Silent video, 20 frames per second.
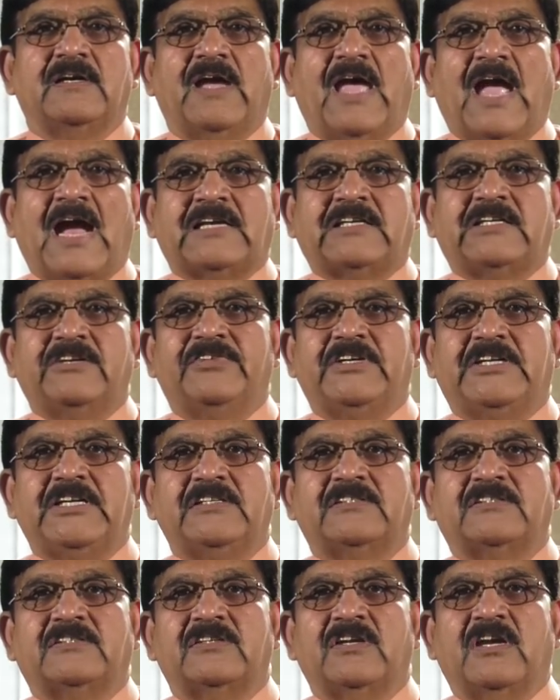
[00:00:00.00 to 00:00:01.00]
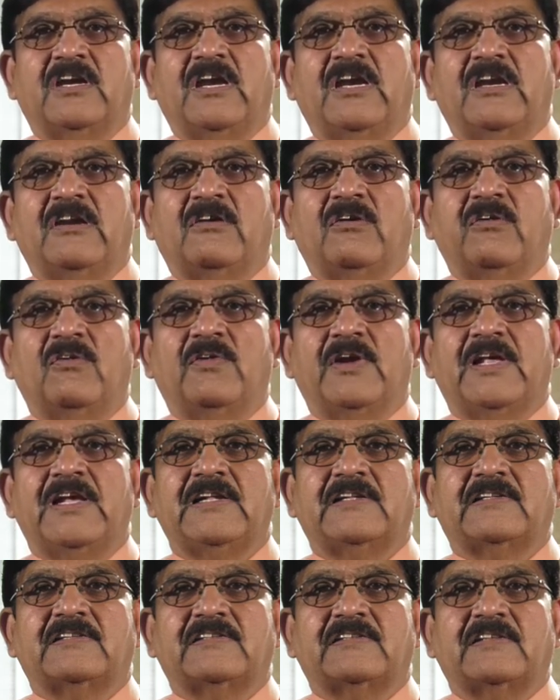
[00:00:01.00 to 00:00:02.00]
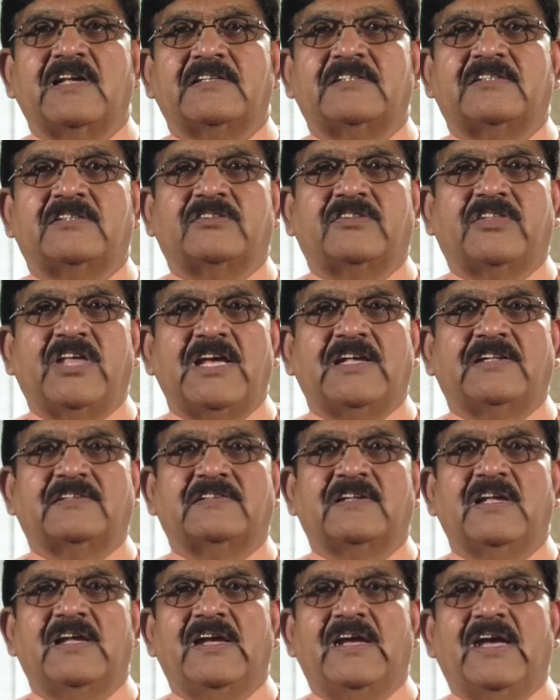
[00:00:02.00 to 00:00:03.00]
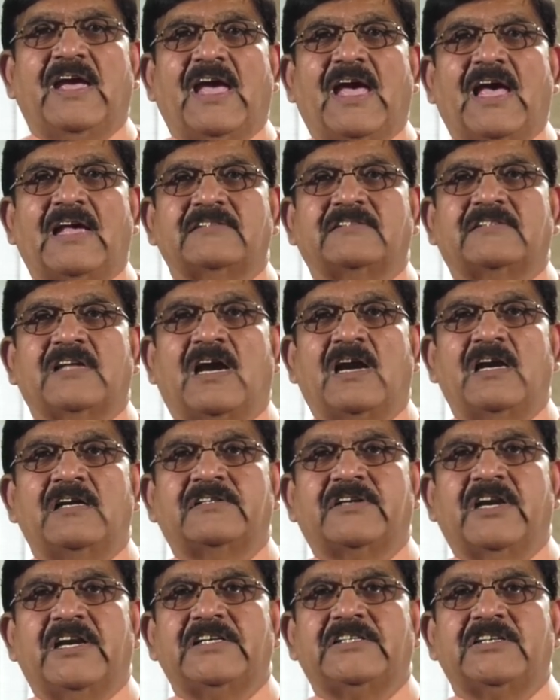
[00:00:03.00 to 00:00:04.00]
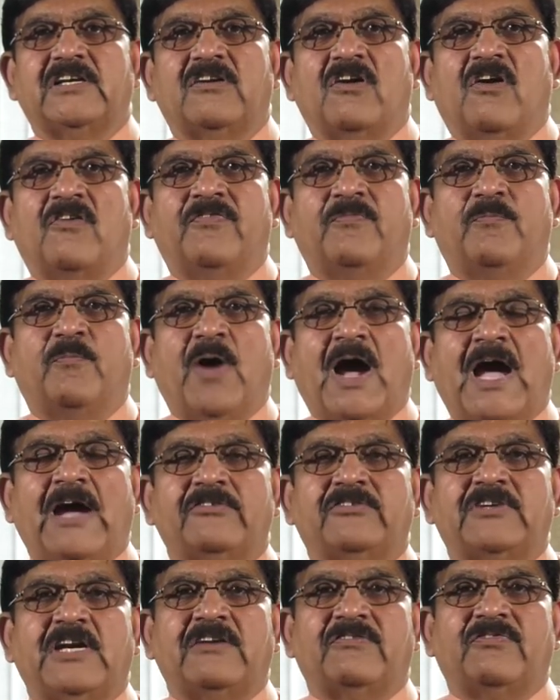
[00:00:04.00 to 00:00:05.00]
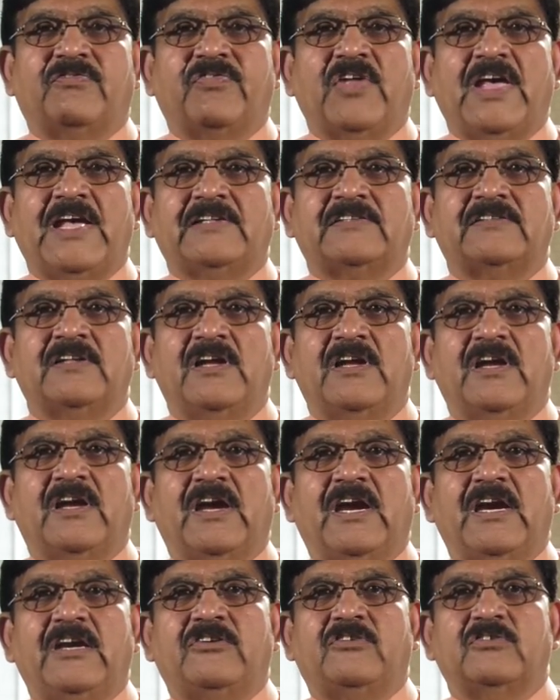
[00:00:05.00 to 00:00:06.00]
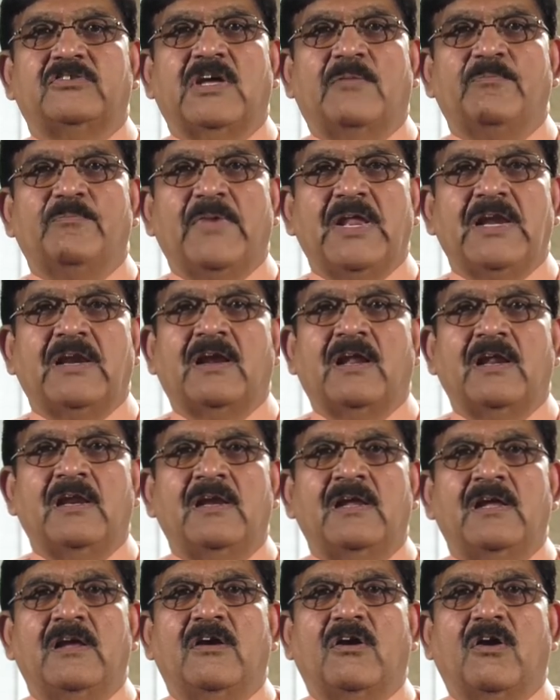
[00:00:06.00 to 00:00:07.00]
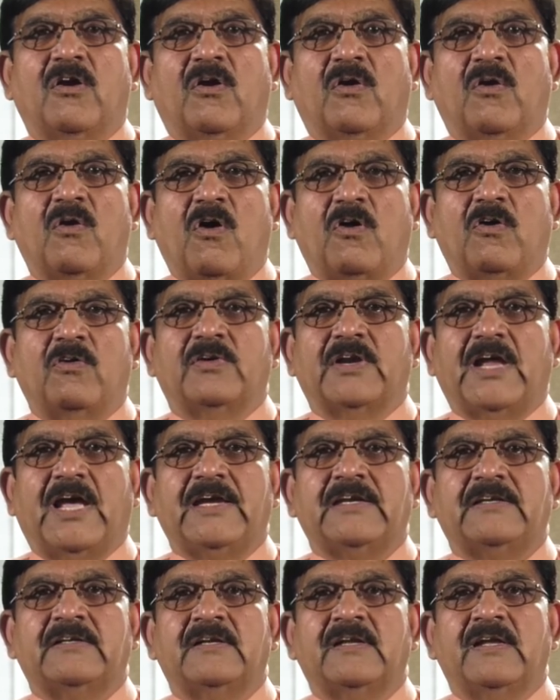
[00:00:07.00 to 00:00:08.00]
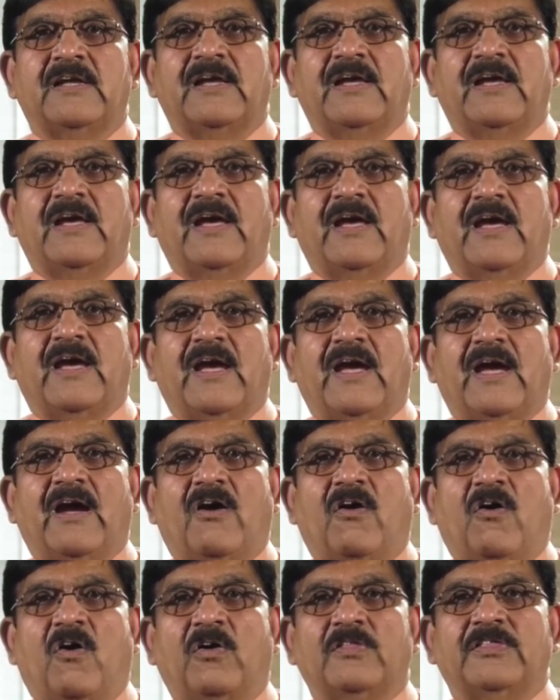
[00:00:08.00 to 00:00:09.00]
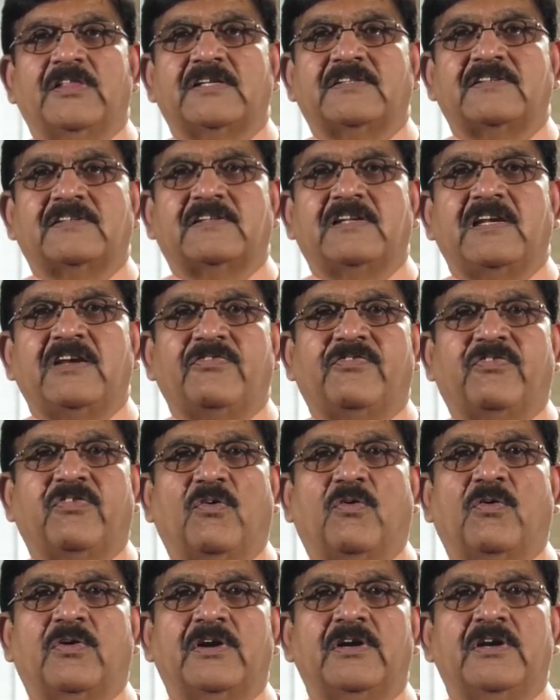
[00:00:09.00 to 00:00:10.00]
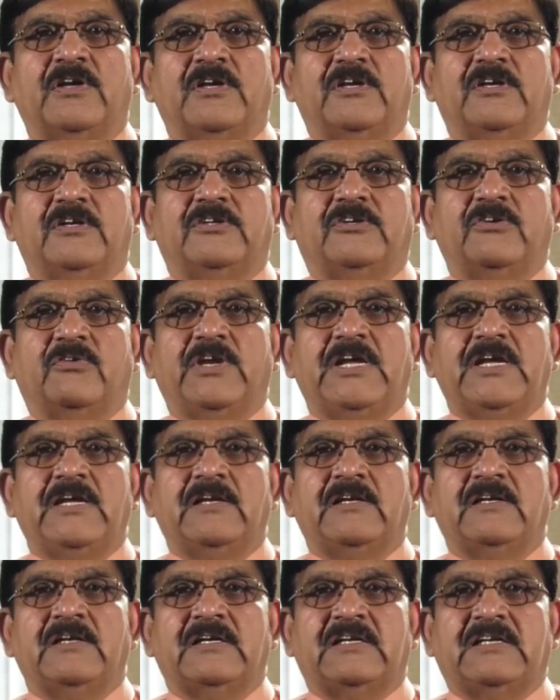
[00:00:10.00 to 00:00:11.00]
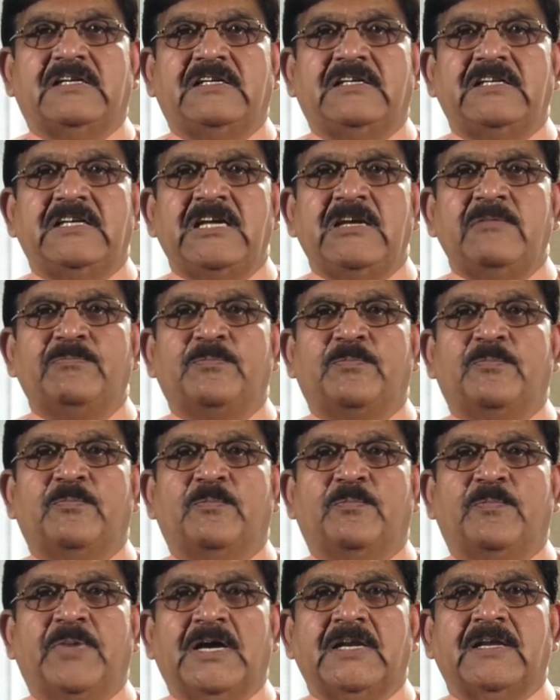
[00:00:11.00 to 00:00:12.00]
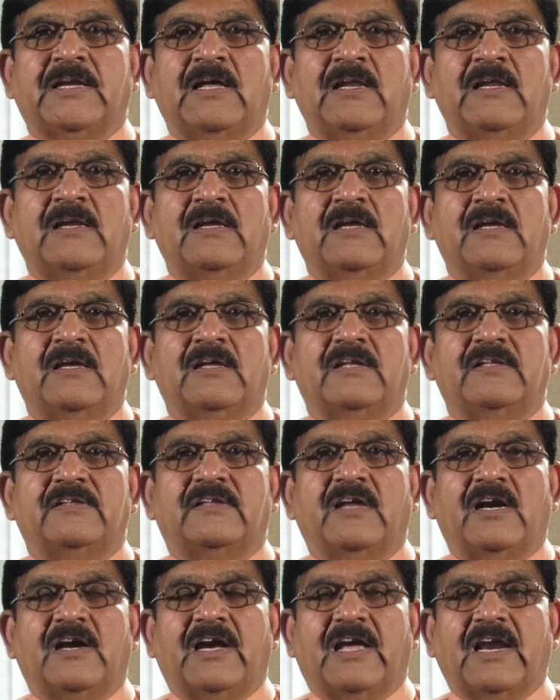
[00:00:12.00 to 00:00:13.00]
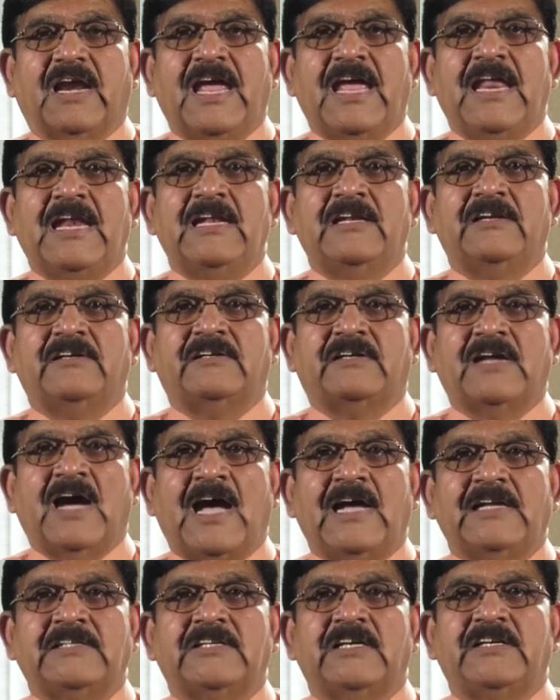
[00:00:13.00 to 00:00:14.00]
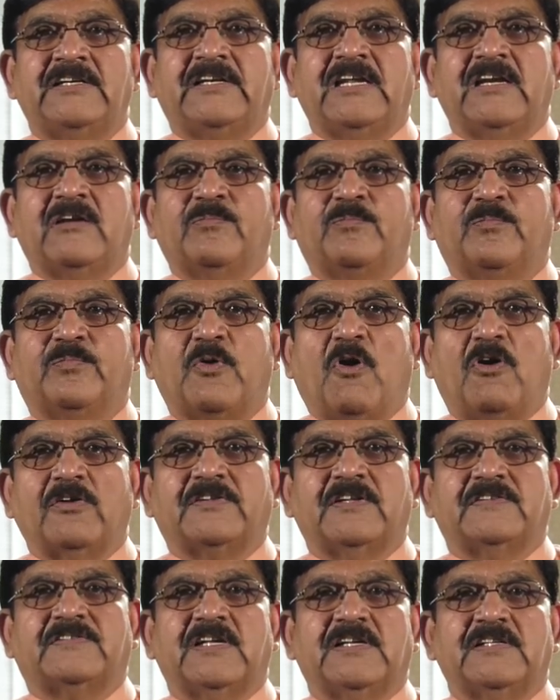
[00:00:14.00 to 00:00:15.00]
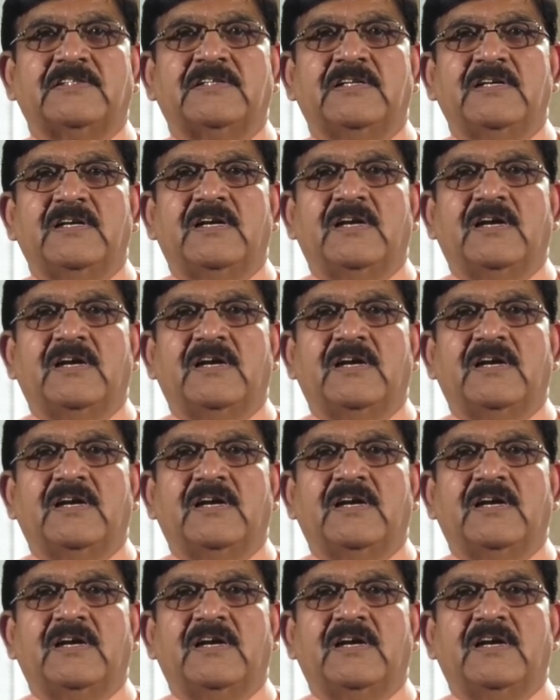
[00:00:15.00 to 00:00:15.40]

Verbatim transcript: activities including such things as the alteration of biotite flakes into the mineral glauconite on the seafloor. During deep burial, the grain diagenetic processes